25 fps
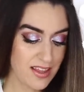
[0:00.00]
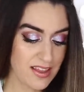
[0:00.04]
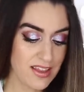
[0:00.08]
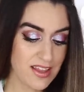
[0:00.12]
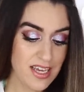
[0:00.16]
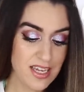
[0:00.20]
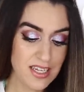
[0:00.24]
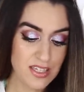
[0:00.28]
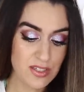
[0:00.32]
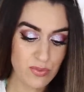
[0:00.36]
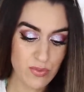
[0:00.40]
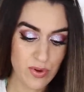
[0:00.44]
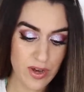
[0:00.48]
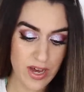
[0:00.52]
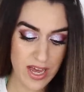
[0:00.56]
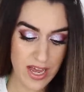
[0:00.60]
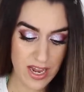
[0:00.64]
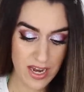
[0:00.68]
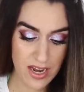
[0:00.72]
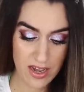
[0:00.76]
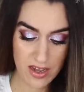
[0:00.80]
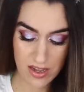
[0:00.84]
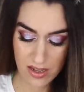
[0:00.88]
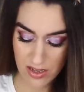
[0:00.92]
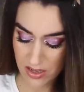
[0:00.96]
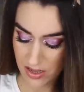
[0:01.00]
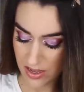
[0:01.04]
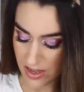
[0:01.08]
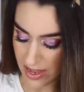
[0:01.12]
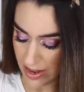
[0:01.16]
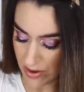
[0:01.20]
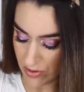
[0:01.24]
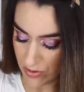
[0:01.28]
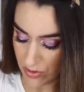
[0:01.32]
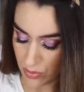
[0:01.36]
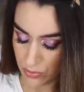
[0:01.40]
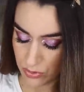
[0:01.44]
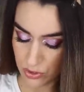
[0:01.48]
This one, I
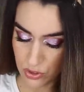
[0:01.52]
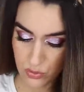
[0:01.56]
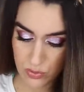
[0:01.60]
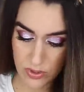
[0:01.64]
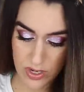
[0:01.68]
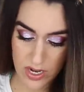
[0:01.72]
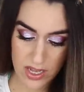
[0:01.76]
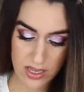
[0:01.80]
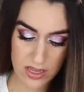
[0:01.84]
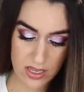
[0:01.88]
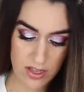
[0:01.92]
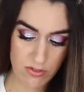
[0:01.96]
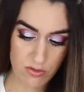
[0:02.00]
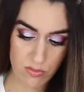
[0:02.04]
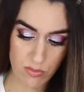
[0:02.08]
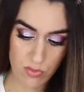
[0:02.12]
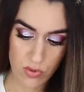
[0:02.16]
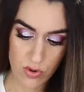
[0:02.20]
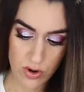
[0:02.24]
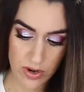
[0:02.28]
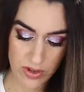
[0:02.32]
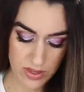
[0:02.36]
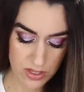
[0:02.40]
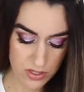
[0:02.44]
don't know which one I love more.